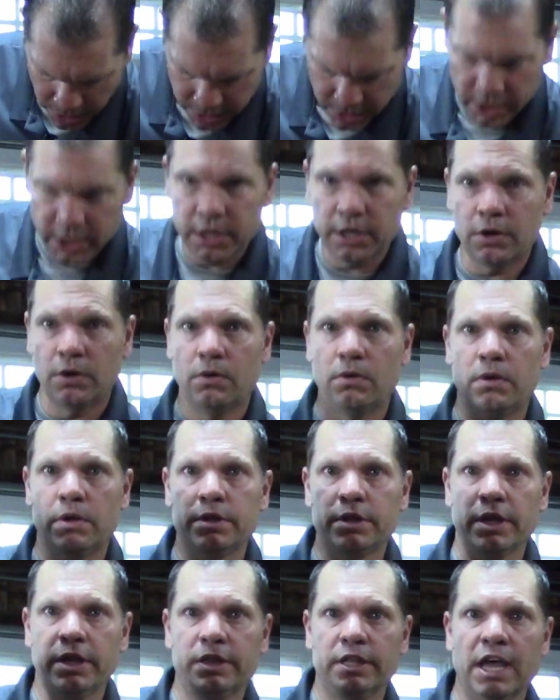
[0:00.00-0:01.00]

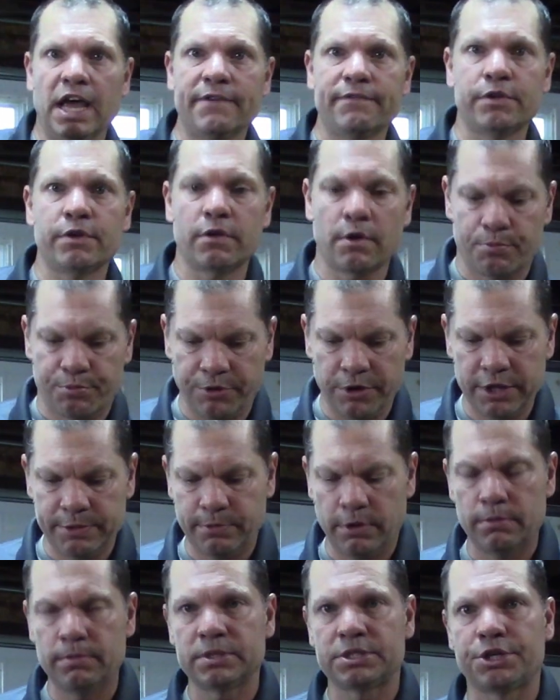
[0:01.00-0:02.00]
they're a
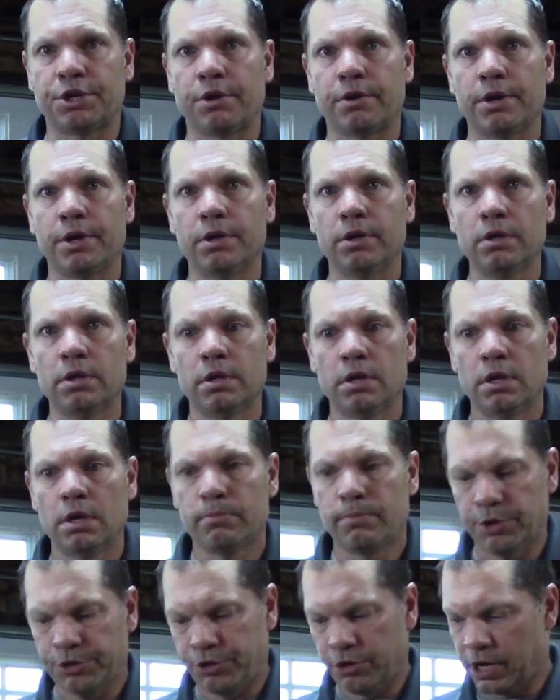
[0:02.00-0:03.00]
breathable material,
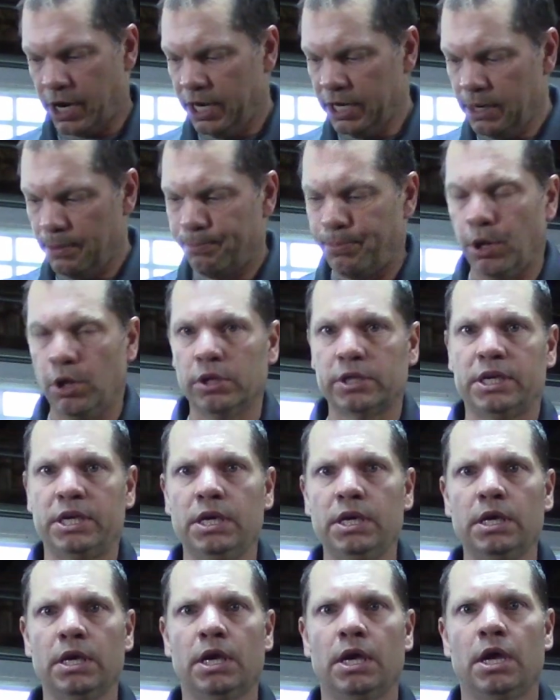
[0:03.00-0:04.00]
but they're kind of
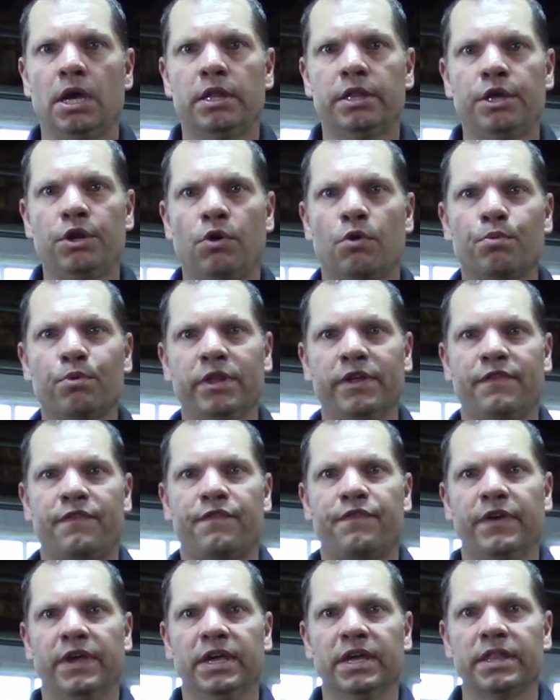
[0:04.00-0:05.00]
bulky. They don't really
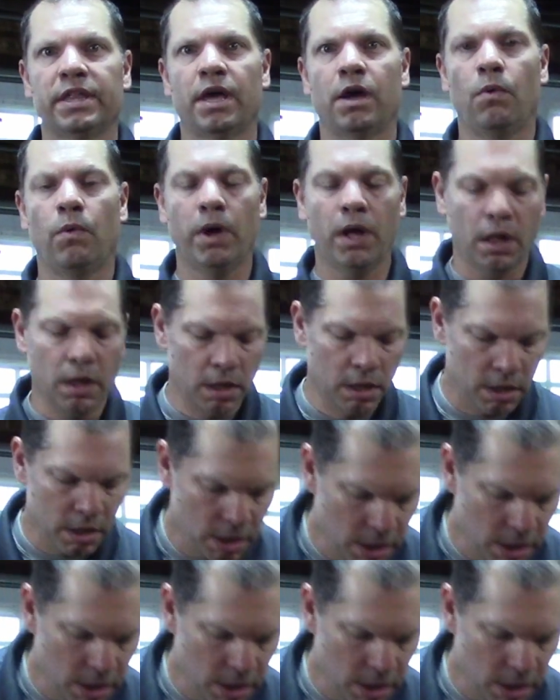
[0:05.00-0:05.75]
fit you that well.